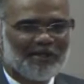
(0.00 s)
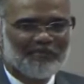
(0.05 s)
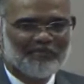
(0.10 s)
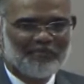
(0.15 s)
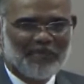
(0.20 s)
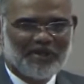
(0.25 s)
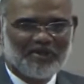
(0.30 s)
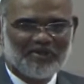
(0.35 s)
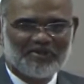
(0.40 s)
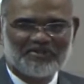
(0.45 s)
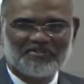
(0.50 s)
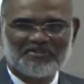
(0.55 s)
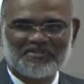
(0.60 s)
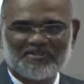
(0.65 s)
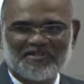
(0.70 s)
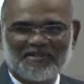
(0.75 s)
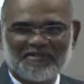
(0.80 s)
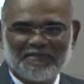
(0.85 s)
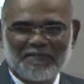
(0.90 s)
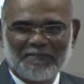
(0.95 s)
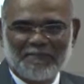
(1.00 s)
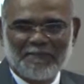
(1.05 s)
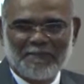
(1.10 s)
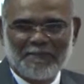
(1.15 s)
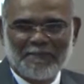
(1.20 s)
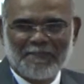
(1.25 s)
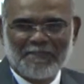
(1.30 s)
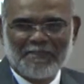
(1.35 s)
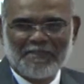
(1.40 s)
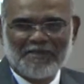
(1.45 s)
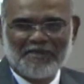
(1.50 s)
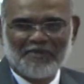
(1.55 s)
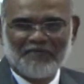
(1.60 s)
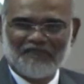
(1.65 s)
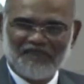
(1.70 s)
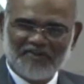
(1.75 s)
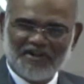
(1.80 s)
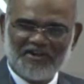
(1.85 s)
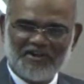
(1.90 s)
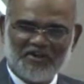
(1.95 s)
because
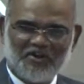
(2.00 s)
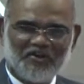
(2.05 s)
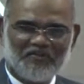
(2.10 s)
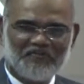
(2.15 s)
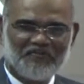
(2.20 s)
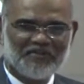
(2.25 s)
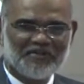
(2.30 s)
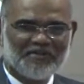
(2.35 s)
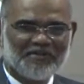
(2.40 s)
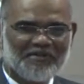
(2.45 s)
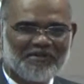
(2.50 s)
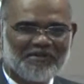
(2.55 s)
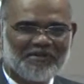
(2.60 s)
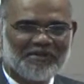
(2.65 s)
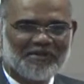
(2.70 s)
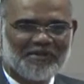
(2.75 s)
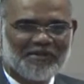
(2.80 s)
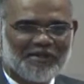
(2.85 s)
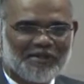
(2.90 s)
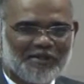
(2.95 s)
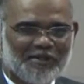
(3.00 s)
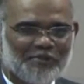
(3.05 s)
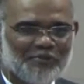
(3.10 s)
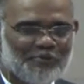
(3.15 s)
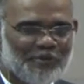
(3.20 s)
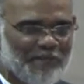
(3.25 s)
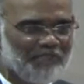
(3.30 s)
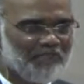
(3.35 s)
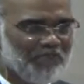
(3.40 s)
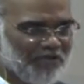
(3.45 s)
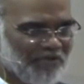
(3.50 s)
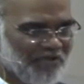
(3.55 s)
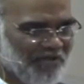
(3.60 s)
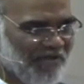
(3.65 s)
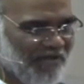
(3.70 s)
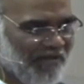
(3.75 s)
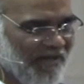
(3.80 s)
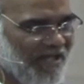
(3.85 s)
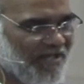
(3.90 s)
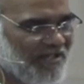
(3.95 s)
very often we put
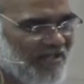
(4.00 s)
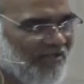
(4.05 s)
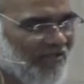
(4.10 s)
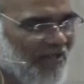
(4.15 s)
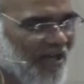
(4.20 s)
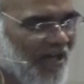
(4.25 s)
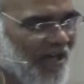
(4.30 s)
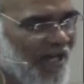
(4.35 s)
the rest of our